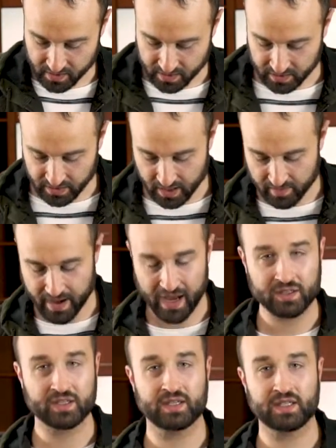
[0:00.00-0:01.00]
Set it
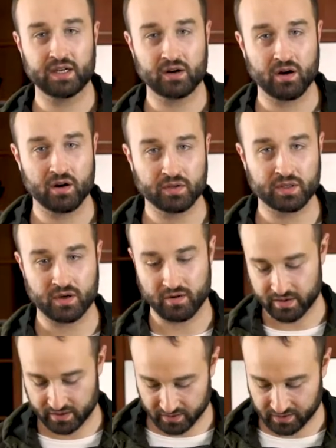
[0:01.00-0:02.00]
back to 0 so
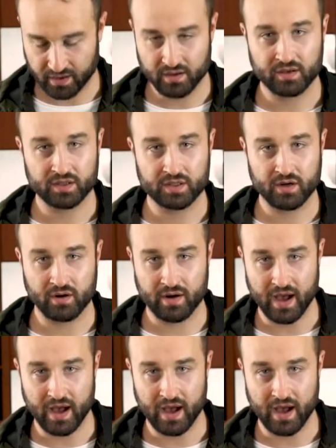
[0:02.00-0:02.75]
it's zeroed